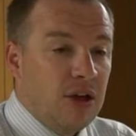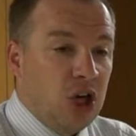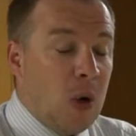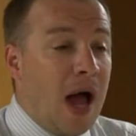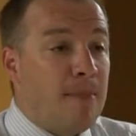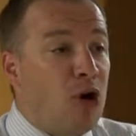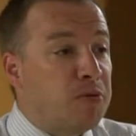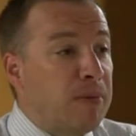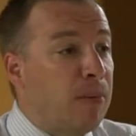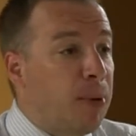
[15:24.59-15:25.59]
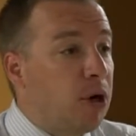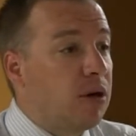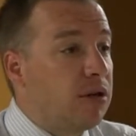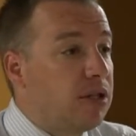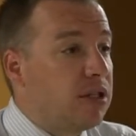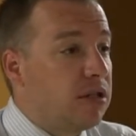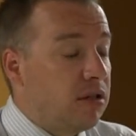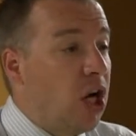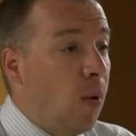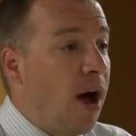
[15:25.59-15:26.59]
You know why most people purge?
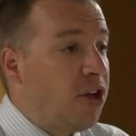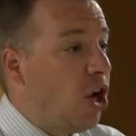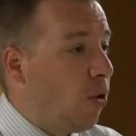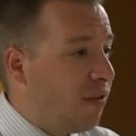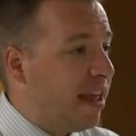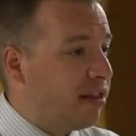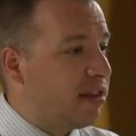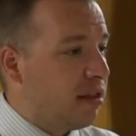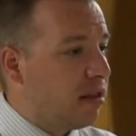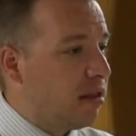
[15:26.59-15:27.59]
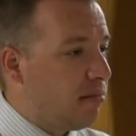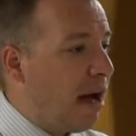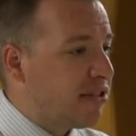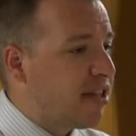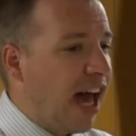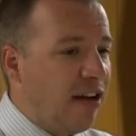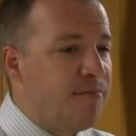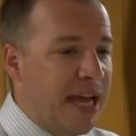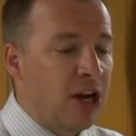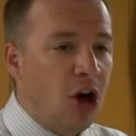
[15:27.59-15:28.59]
You know what? You know, outside
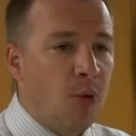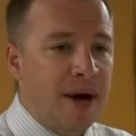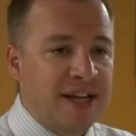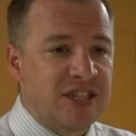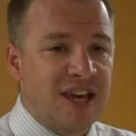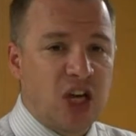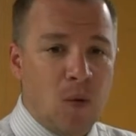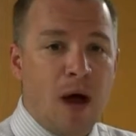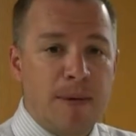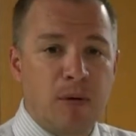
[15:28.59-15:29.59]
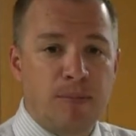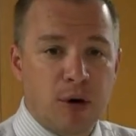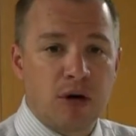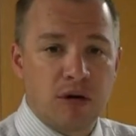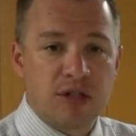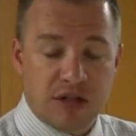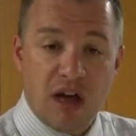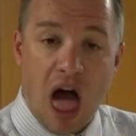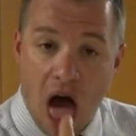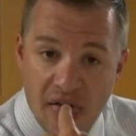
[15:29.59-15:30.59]
of being already sick, you know why people purge
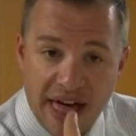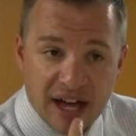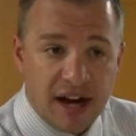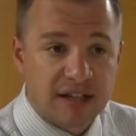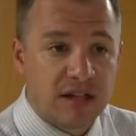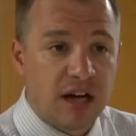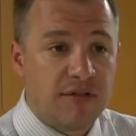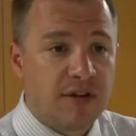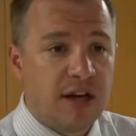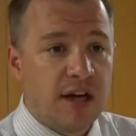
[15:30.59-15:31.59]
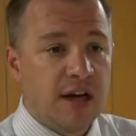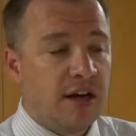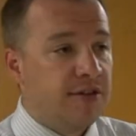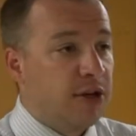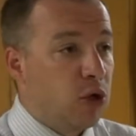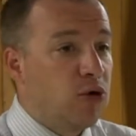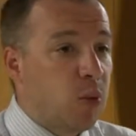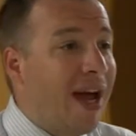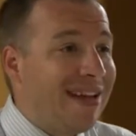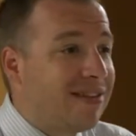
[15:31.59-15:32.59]
that kind of stuff? to lose
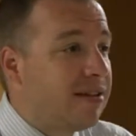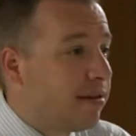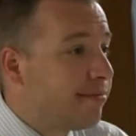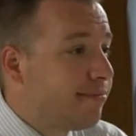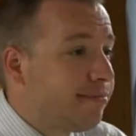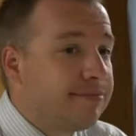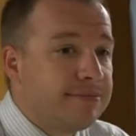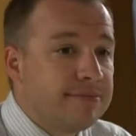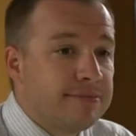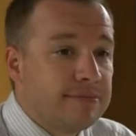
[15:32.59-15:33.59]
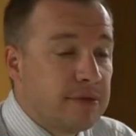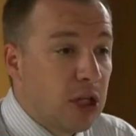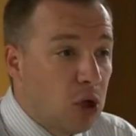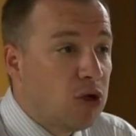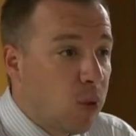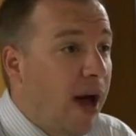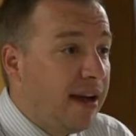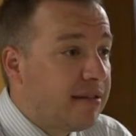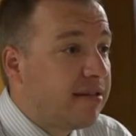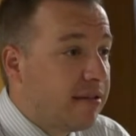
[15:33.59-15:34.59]
weight. Feel better. Mm-hmm. Oh, to lose
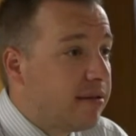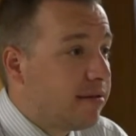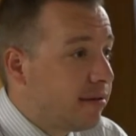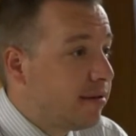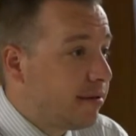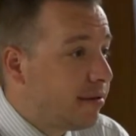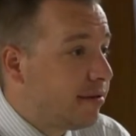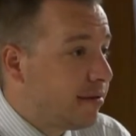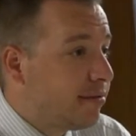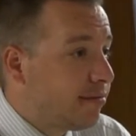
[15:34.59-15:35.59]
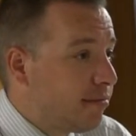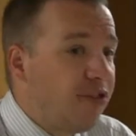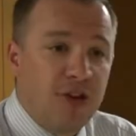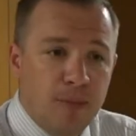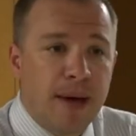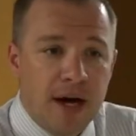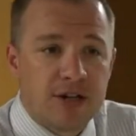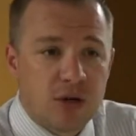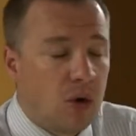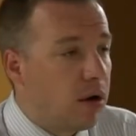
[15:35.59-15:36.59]
weight. Yeah. Mm. Feel better,
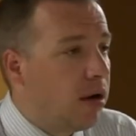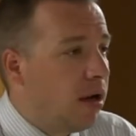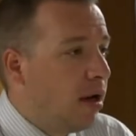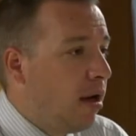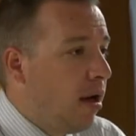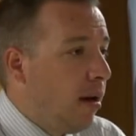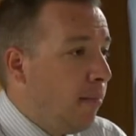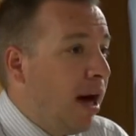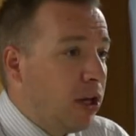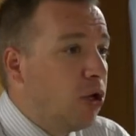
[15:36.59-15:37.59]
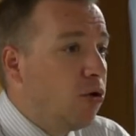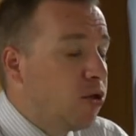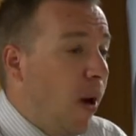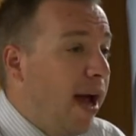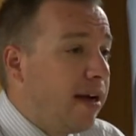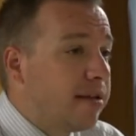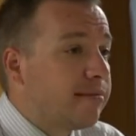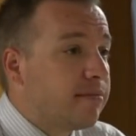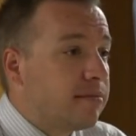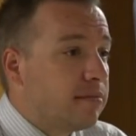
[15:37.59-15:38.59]
sure. But lose weight.
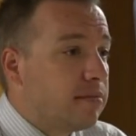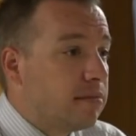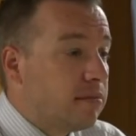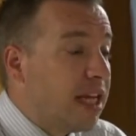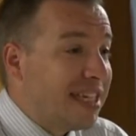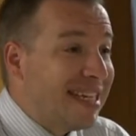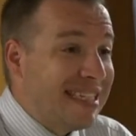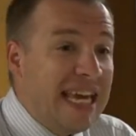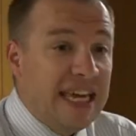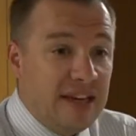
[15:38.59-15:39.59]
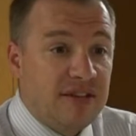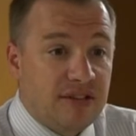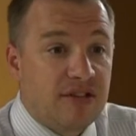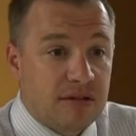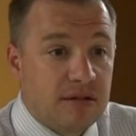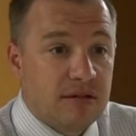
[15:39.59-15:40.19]
Yeah. That's a disease.